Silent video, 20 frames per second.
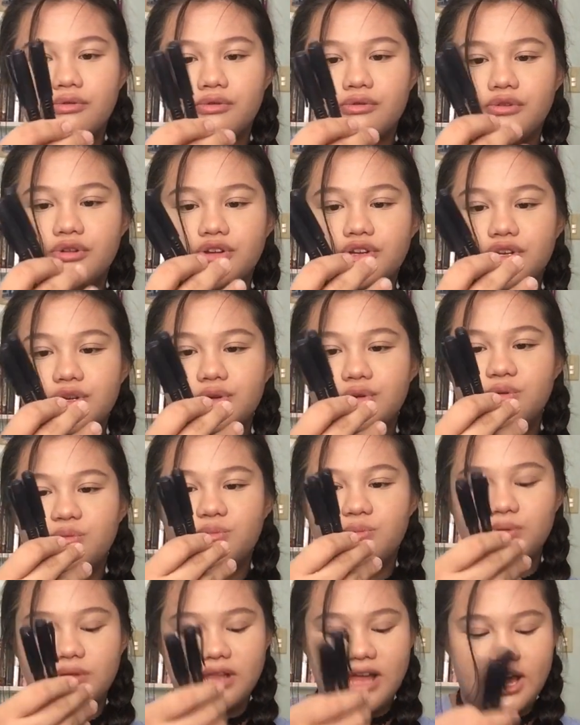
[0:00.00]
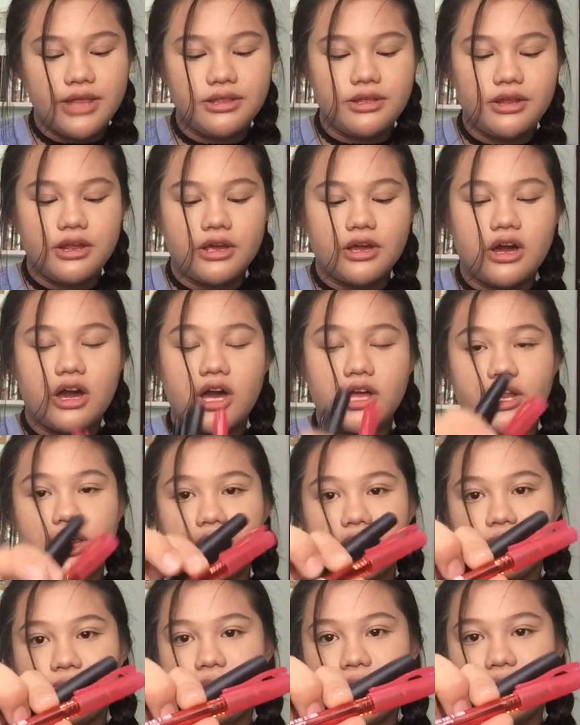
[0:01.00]
original black. And then I got
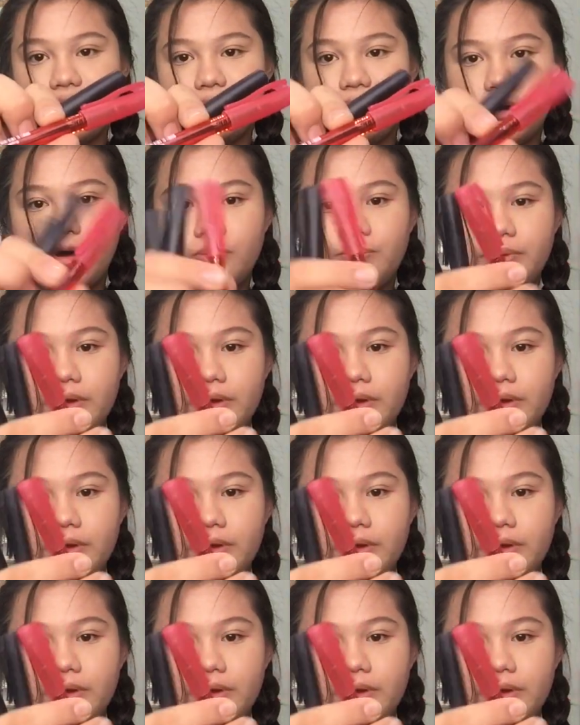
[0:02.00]
a red ball